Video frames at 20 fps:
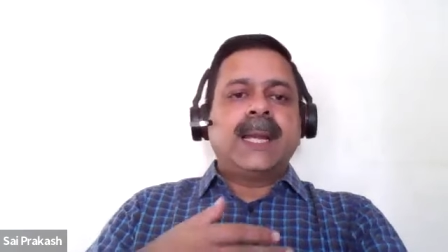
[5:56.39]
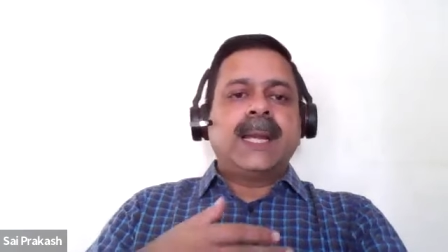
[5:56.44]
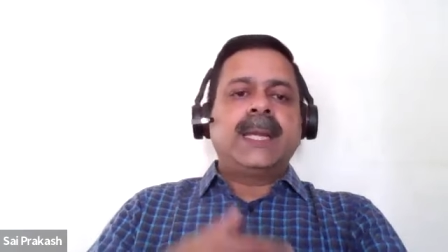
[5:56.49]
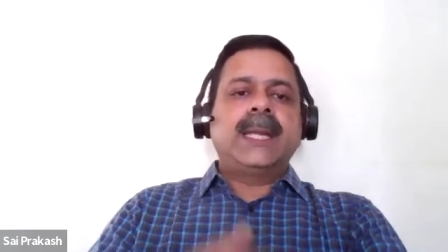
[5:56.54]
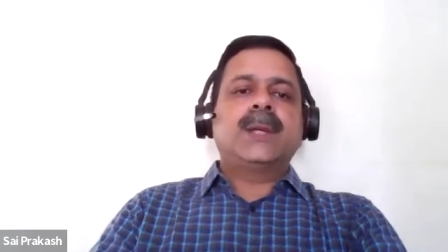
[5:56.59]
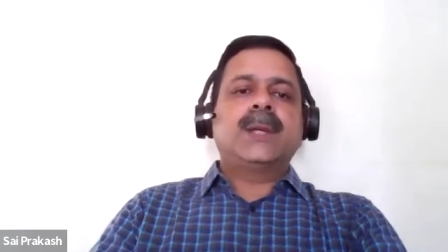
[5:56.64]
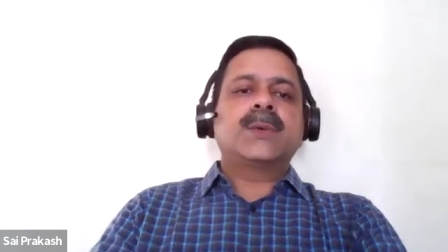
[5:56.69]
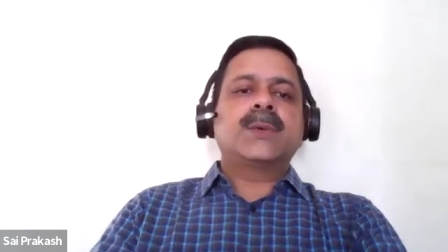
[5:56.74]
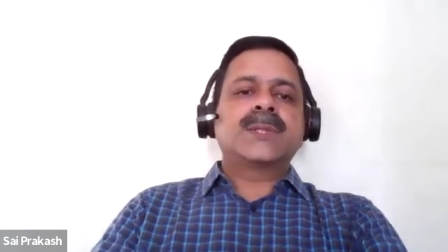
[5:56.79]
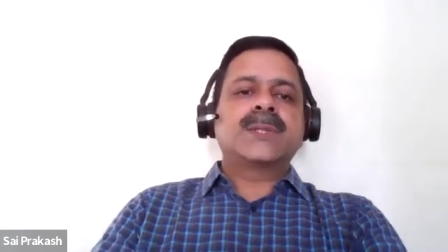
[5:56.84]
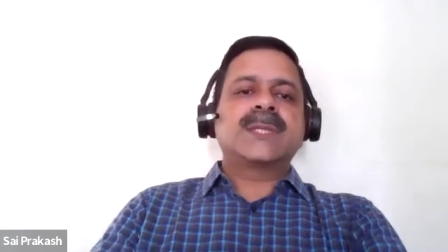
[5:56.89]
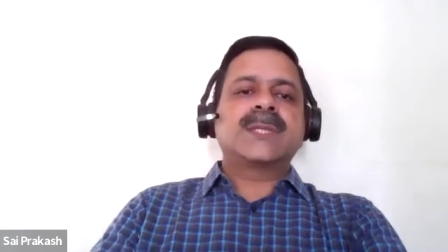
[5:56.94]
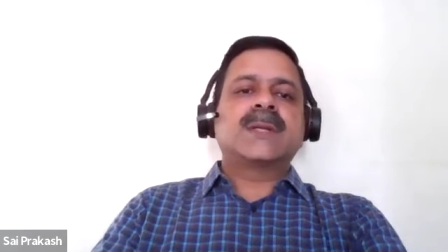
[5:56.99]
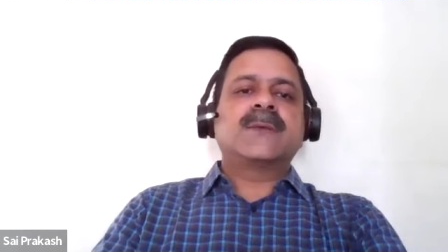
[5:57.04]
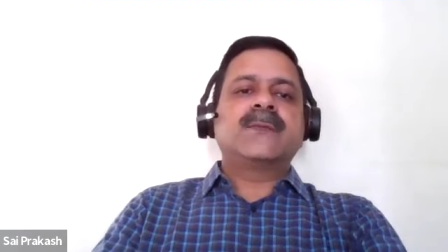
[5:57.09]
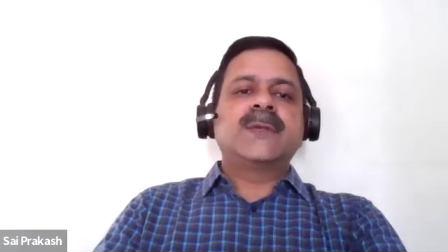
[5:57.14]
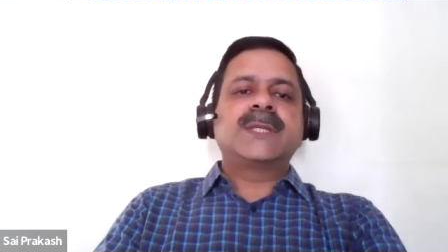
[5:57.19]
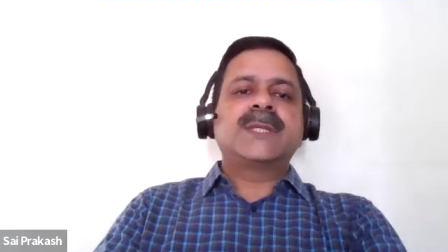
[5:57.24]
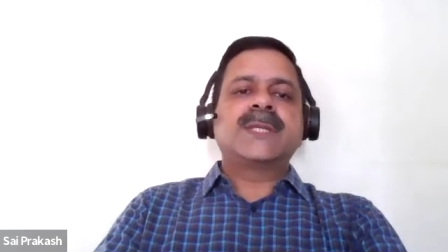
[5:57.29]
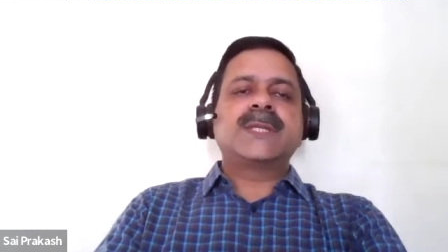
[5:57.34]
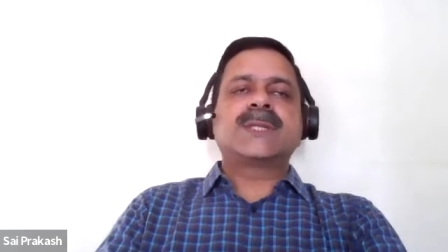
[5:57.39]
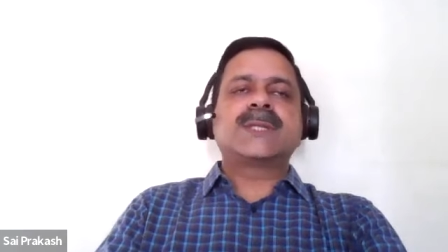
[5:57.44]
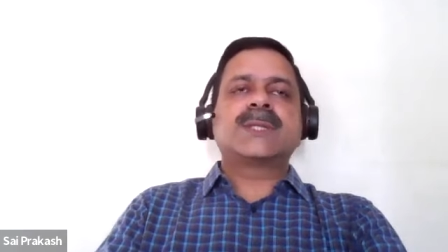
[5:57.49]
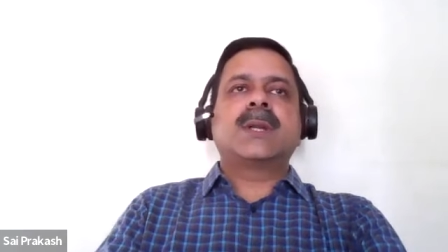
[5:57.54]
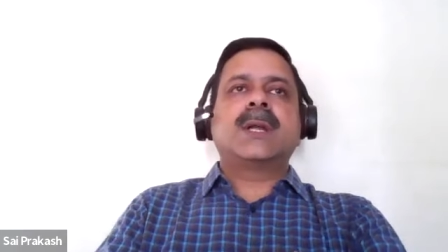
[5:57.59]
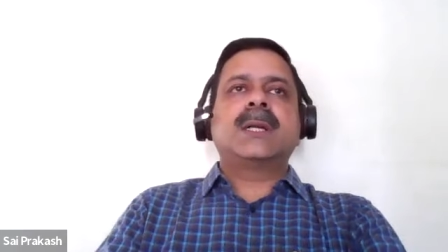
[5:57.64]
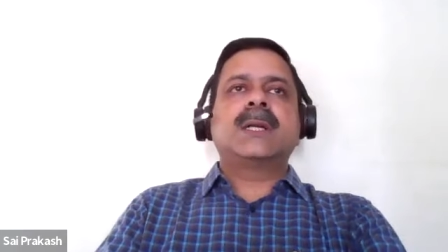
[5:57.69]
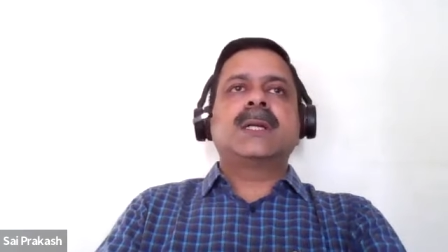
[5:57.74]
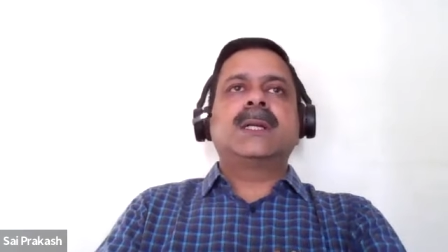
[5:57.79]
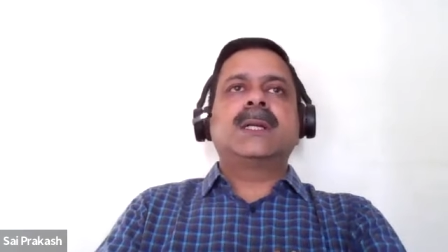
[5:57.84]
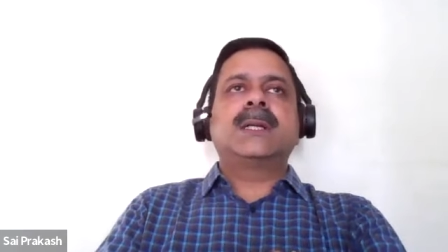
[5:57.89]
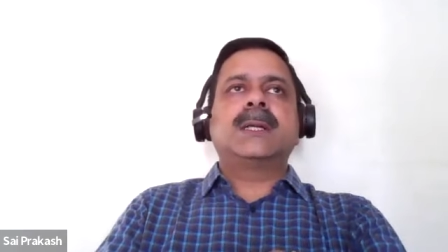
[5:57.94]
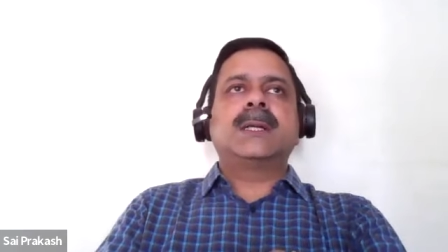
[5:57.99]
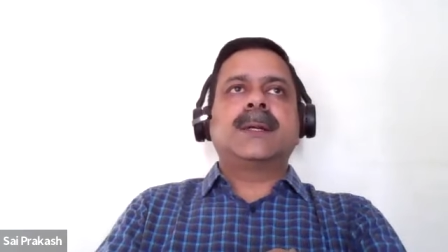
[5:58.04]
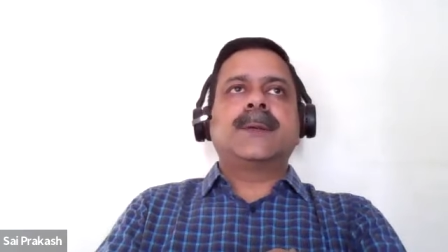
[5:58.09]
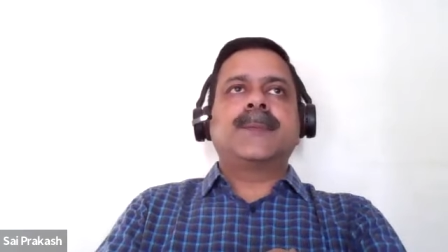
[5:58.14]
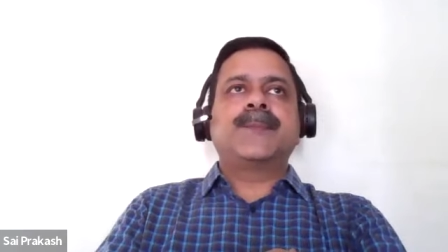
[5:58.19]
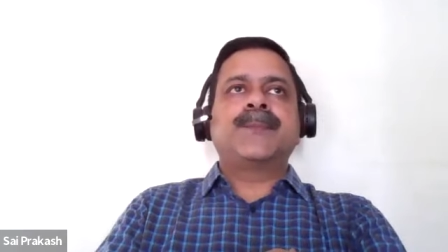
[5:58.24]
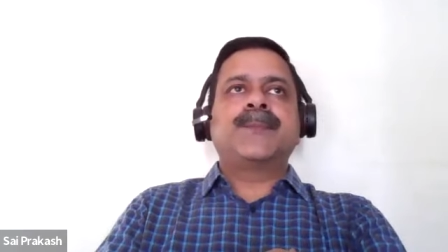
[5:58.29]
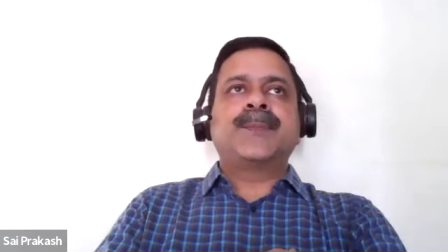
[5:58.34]
it ecosystem which is not
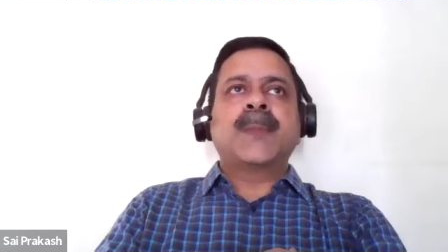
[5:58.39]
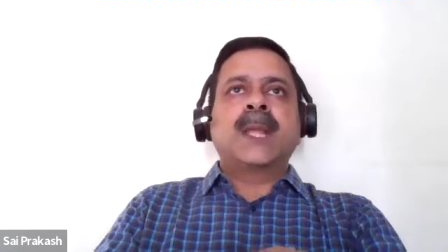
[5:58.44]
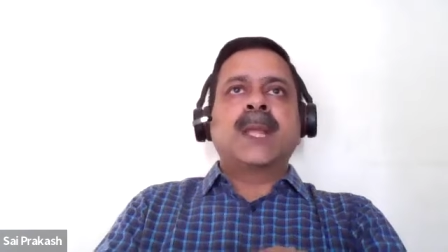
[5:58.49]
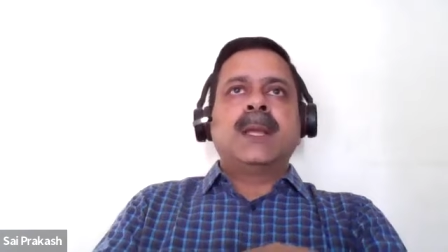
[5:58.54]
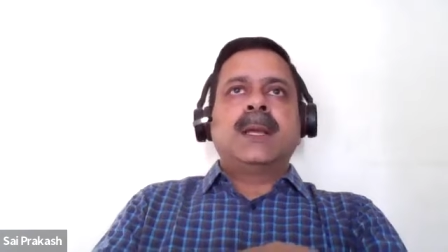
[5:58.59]
um,